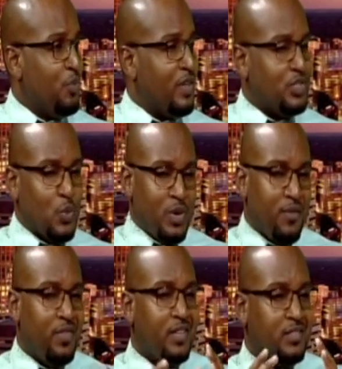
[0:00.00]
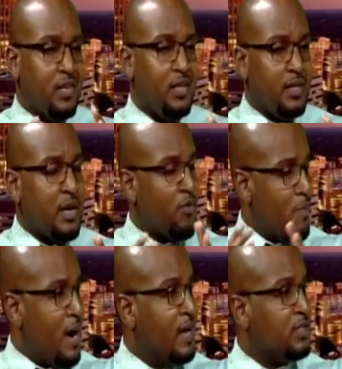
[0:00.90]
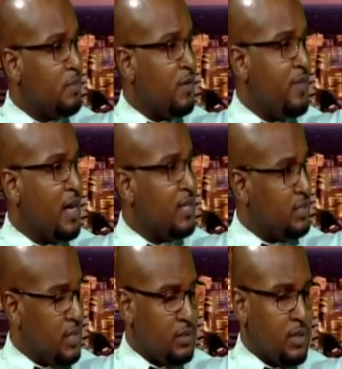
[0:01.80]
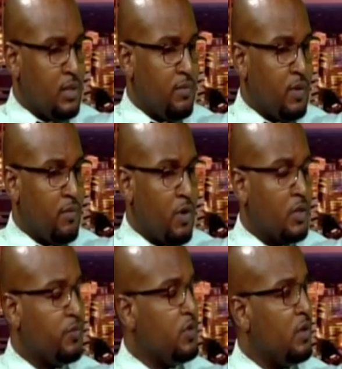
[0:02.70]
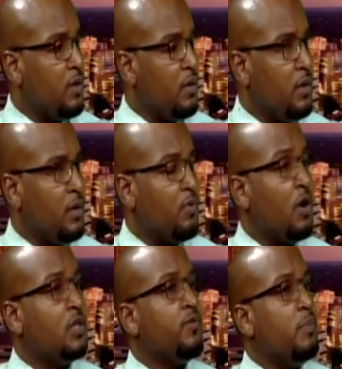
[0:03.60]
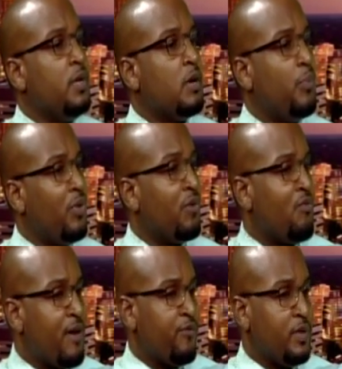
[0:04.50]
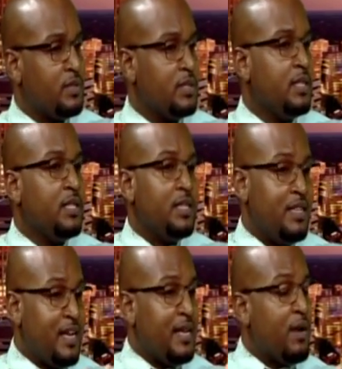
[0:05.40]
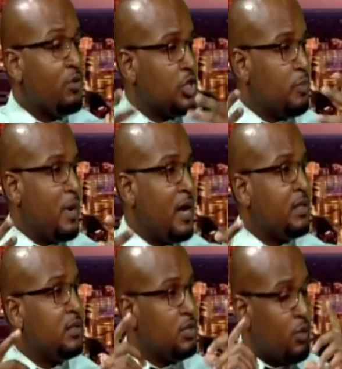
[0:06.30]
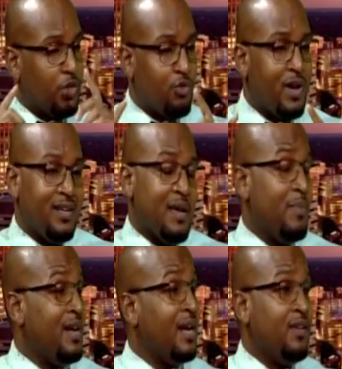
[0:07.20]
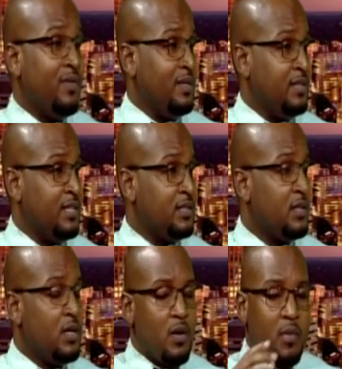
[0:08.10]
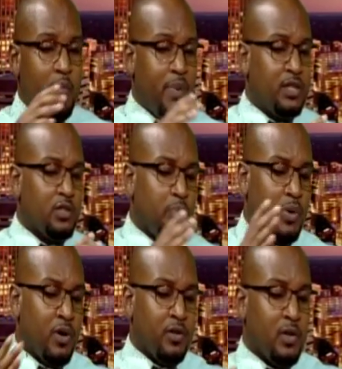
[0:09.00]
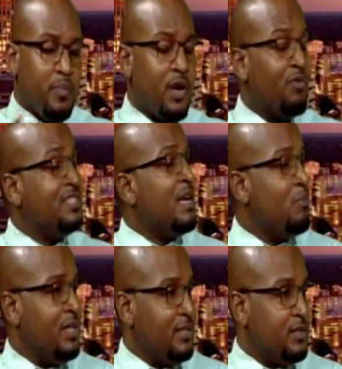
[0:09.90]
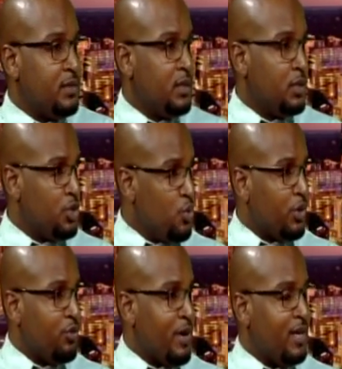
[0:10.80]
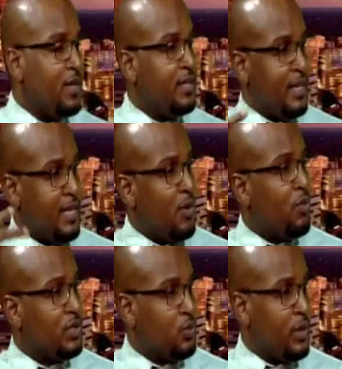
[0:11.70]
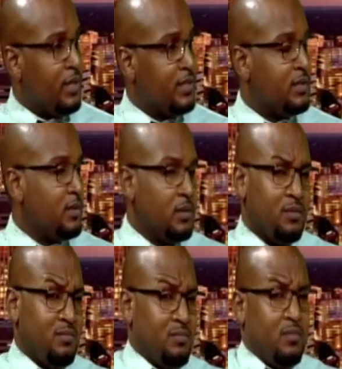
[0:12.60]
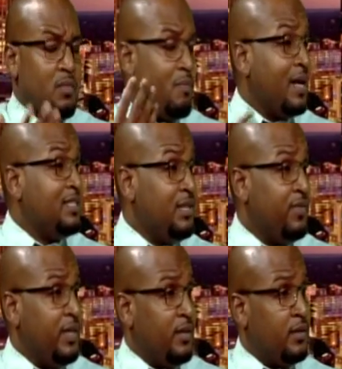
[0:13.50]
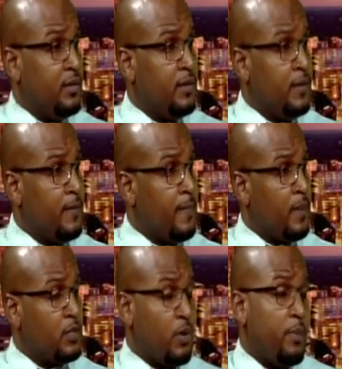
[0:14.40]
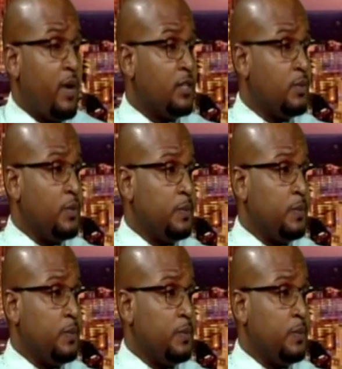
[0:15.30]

And so whenever they see anything that reminds them of that, in regards of it being a point of reference, then they respond to a threat that may not even exist, based upon the mere resemblance to a threat that they once witnessed by TV. It's quite possible.